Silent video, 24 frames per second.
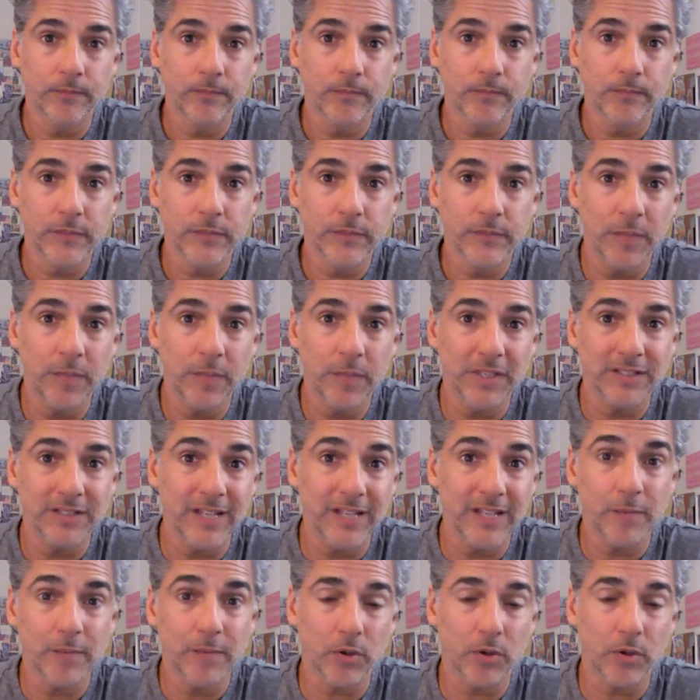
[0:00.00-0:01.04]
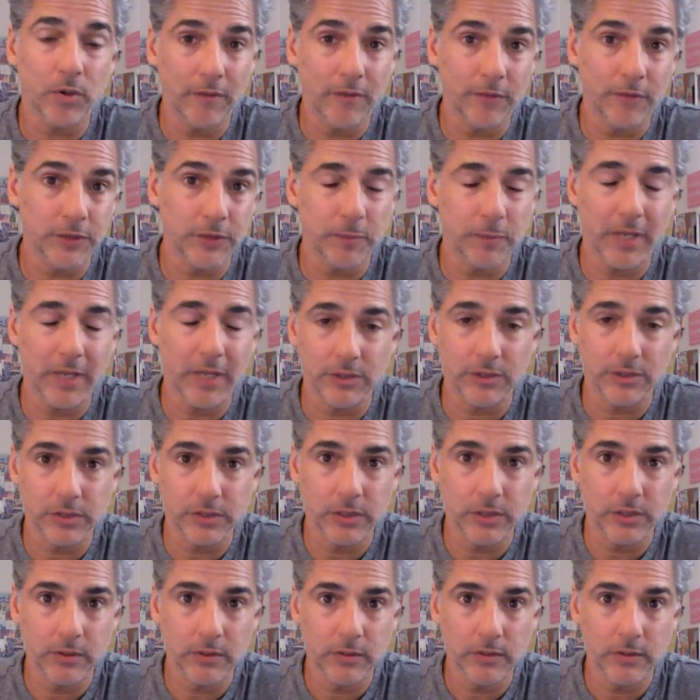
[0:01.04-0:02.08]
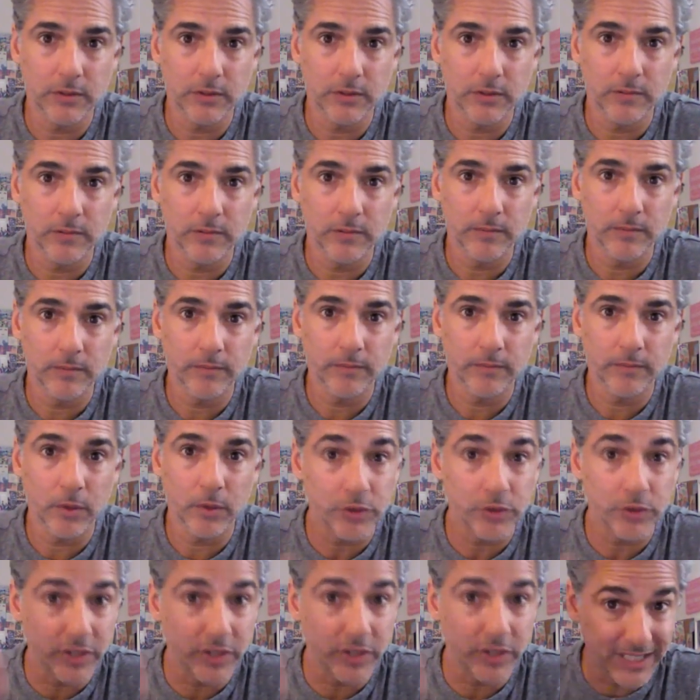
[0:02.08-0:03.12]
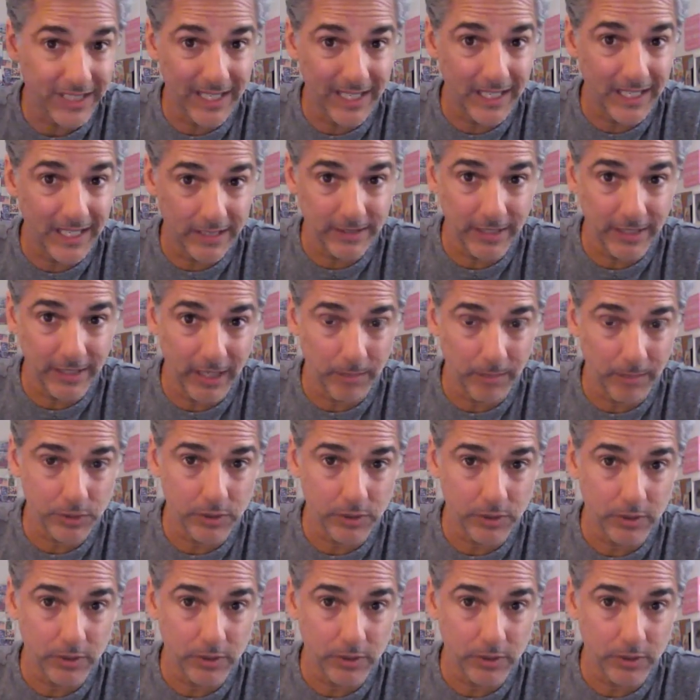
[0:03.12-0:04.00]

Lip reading: Keeping a damper on the space. Those are the Canadian names.